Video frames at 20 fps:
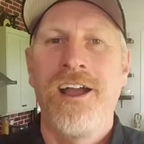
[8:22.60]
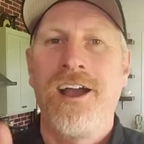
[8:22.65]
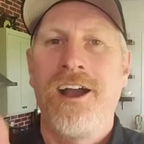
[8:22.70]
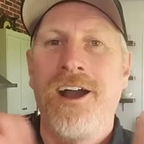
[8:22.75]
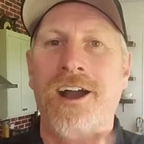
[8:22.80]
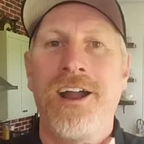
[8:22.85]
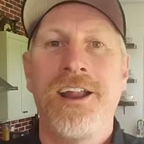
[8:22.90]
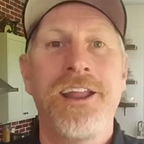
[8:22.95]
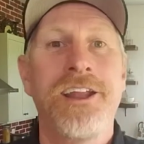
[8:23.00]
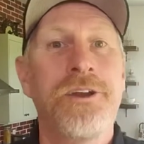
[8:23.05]

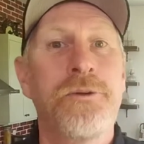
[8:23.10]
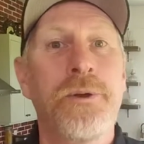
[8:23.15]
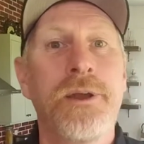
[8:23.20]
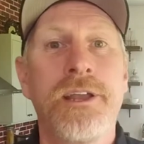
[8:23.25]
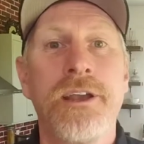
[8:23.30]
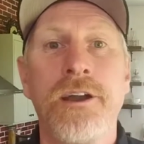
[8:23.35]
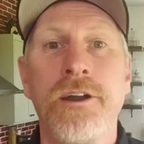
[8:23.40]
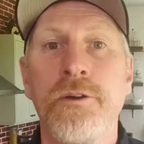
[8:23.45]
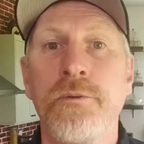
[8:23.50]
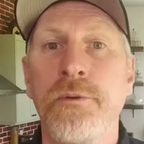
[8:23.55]
All right, here we
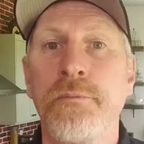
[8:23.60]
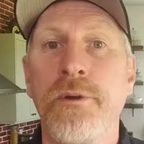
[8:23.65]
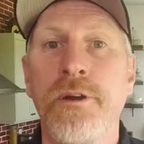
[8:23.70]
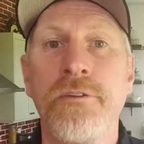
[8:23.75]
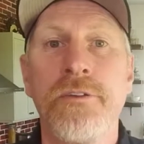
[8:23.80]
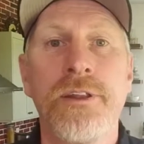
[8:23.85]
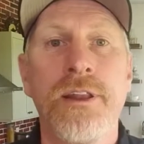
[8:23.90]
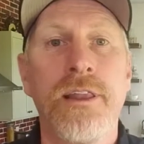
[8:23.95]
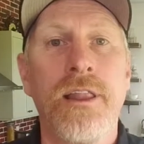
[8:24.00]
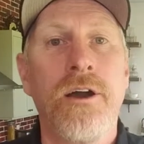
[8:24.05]
go. We're
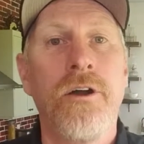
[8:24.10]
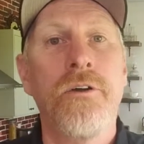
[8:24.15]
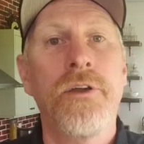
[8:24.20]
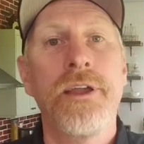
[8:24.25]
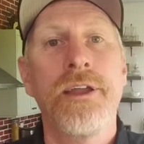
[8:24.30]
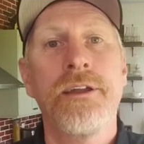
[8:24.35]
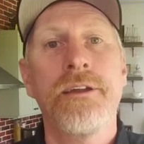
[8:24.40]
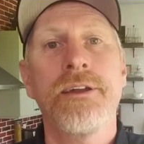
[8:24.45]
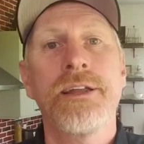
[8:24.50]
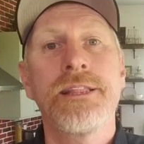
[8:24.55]
moving along
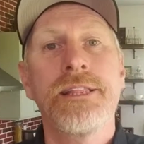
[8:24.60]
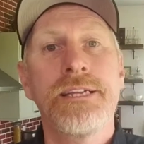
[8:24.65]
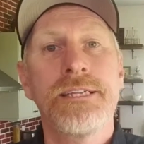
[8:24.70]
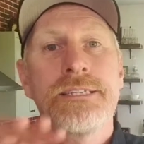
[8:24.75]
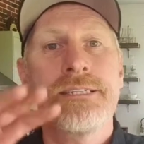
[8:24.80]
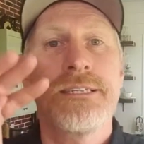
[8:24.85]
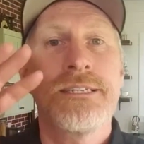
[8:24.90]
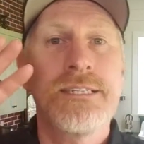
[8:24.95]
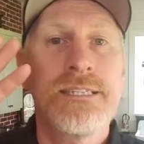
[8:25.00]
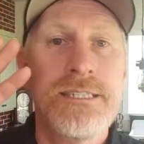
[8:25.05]
here, and
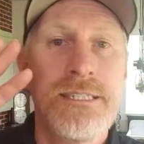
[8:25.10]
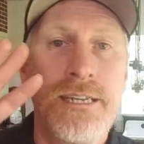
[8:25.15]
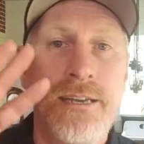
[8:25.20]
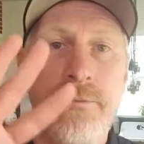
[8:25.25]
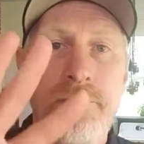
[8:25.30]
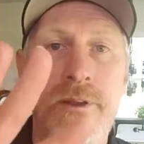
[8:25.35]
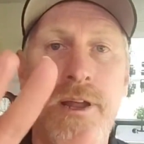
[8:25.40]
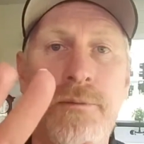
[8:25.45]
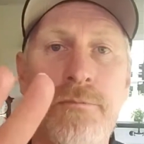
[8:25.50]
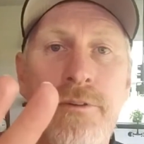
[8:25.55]
this is
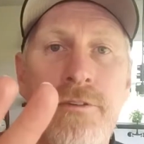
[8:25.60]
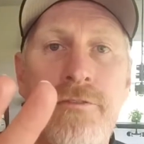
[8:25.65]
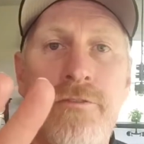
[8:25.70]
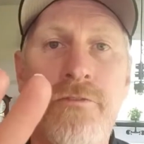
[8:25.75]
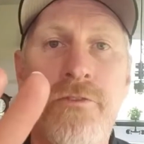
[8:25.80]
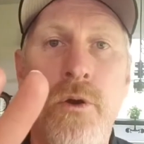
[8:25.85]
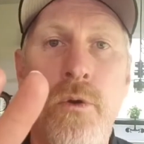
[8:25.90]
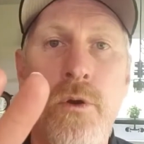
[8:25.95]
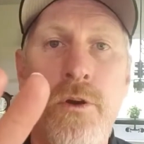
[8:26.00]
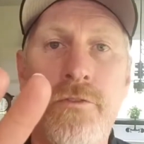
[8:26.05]
tip number
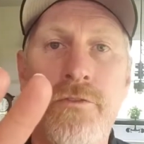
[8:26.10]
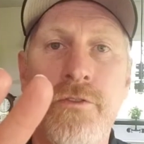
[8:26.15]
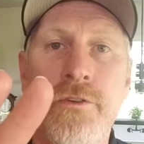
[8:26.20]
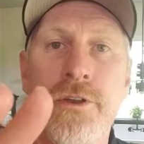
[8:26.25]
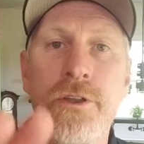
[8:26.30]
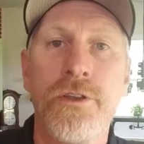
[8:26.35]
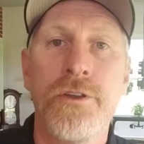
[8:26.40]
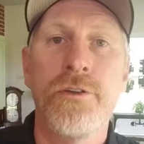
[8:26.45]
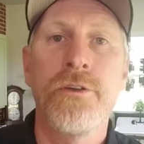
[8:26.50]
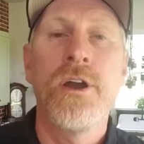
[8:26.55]
4 for
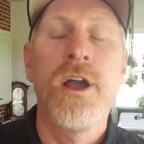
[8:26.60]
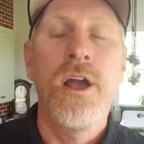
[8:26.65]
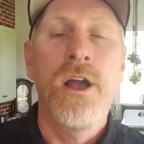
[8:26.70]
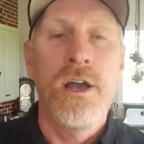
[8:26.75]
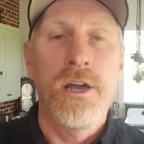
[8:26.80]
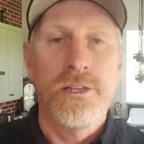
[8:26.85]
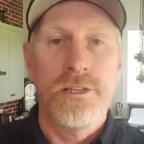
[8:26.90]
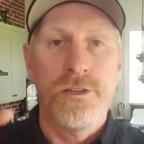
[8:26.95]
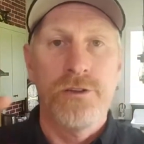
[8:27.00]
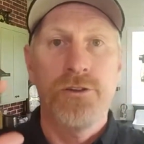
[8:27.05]
you
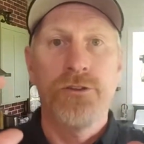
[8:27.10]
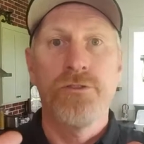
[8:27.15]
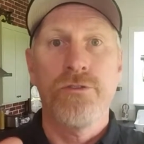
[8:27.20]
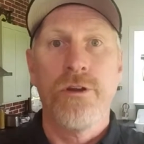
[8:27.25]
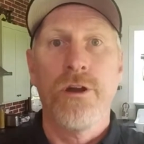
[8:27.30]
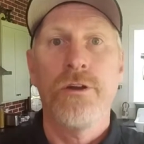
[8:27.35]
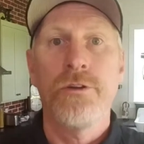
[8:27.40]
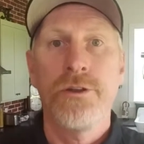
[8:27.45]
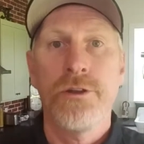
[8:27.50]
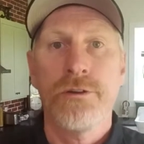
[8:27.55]
to
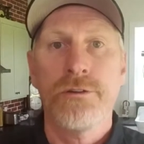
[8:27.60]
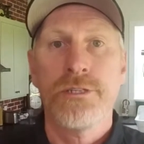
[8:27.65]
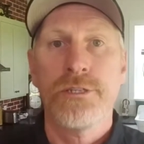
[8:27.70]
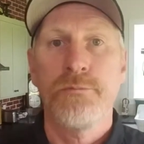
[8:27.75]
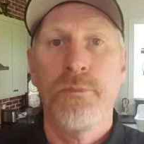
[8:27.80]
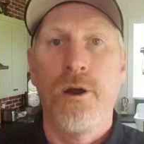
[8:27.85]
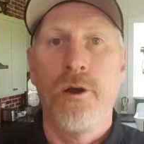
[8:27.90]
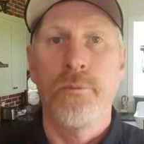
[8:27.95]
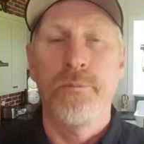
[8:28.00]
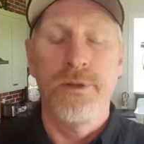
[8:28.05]
grow your
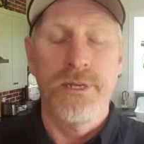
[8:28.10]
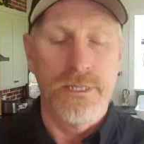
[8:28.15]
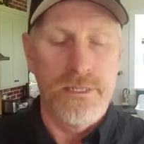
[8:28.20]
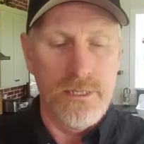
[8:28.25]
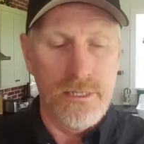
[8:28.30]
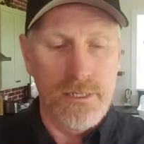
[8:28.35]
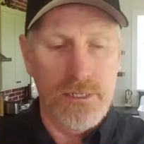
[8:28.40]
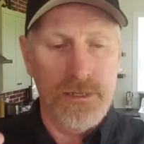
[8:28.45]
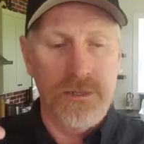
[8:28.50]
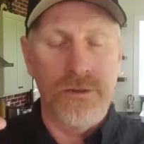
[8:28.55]
small
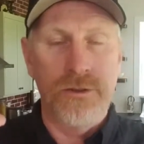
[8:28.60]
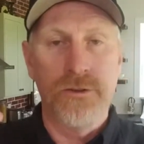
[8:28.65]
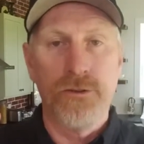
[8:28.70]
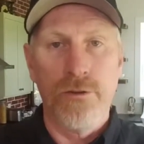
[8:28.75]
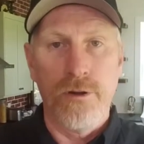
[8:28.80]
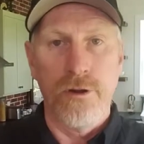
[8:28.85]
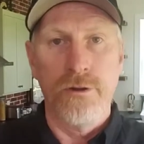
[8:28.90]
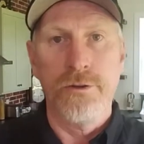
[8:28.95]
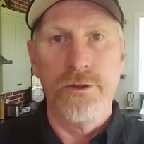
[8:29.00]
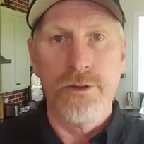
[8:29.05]
business, to
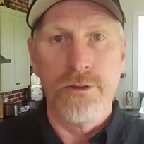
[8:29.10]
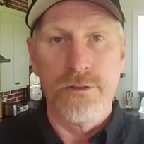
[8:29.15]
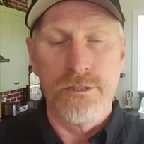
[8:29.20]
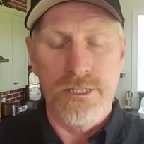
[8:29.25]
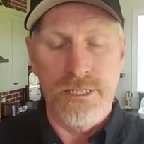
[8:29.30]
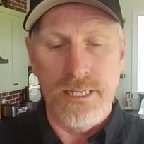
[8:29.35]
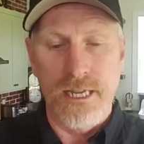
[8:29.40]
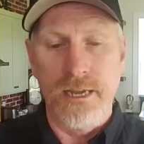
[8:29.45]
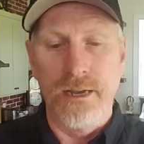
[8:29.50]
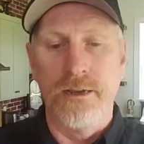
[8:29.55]
grow your
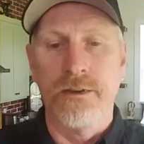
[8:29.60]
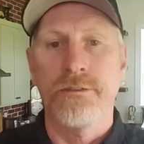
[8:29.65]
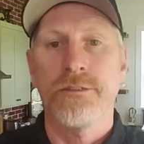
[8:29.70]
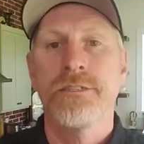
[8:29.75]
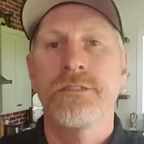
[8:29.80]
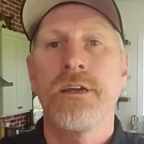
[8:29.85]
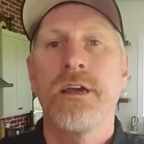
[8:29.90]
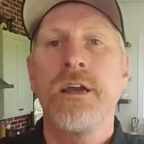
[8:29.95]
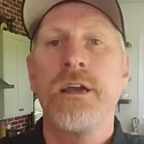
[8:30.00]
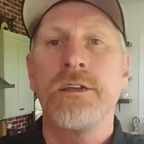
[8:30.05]

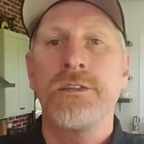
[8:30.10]
sales,